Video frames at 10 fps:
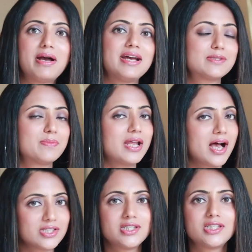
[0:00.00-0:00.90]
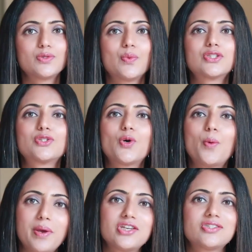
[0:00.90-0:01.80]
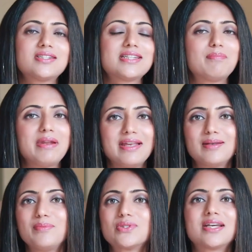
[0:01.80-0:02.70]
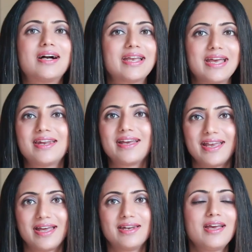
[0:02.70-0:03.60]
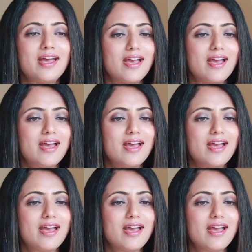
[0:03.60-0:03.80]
My husband Ashish was so patient in playing the music again and again